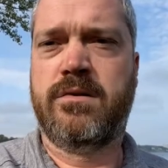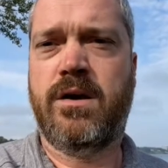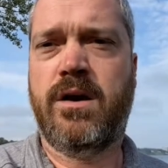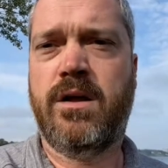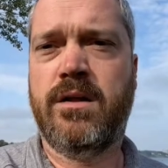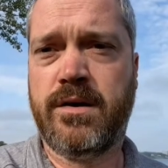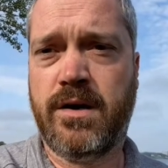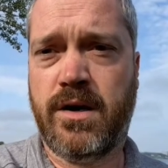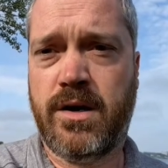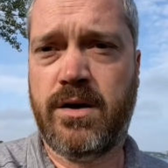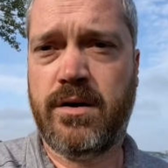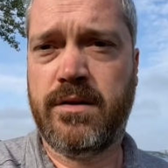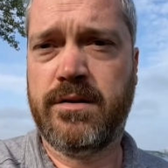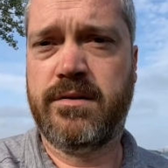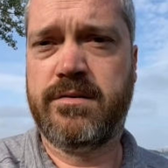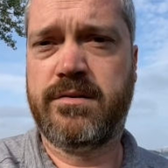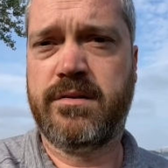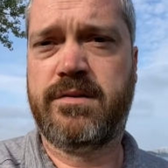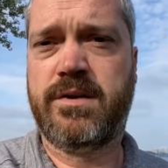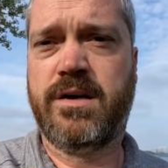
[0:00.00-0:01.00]
all in all,
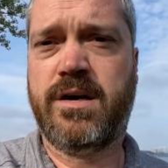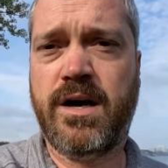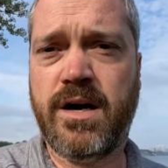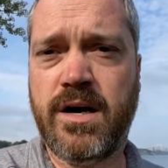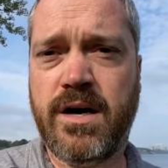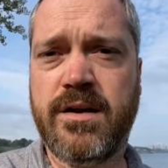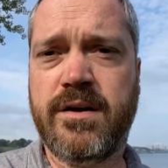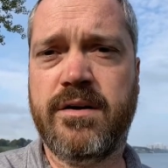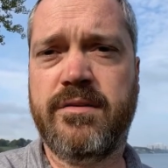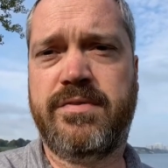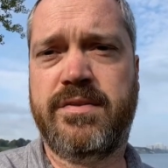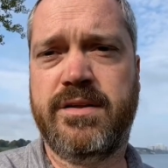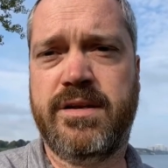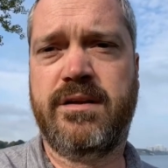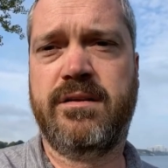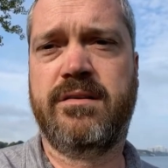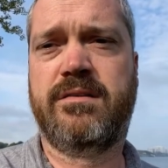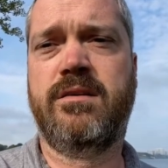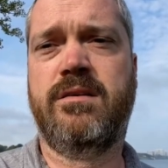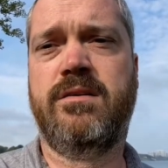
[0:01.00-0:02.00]
there's a ton of
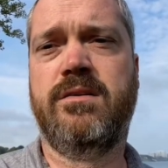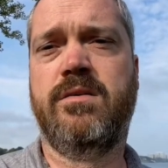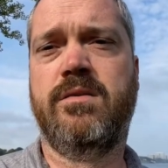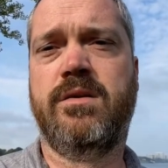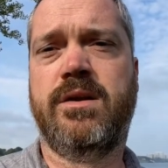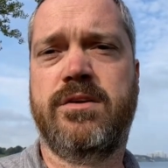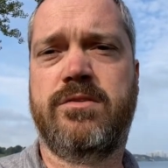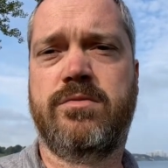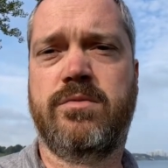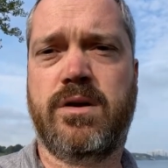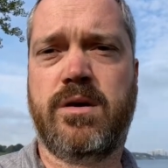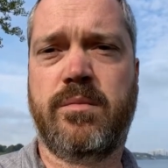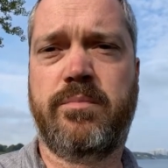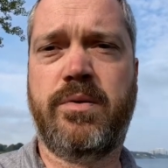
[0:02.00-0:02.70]
things to do at Edgewater